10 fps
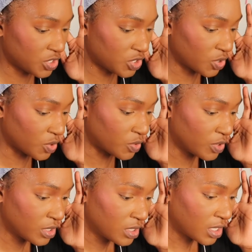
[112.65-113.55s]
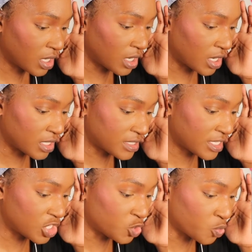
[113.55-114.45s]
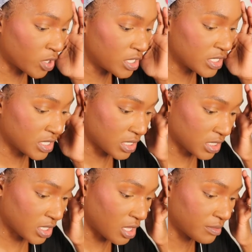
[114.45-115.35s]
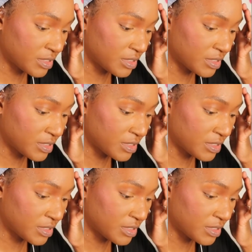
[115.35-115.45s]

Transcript: So stage 1 is to sculpt,